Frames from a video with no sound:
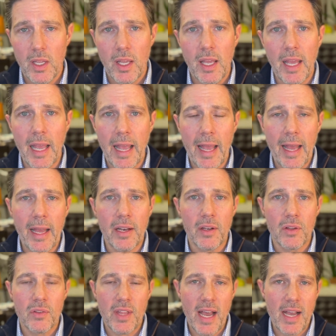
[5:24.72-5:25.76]

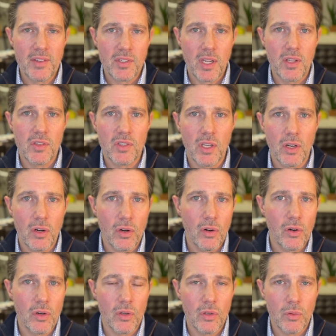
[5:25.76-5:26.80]
And that's
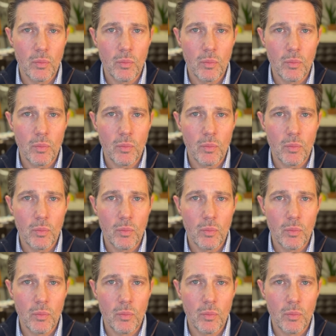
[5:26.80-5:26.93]
considered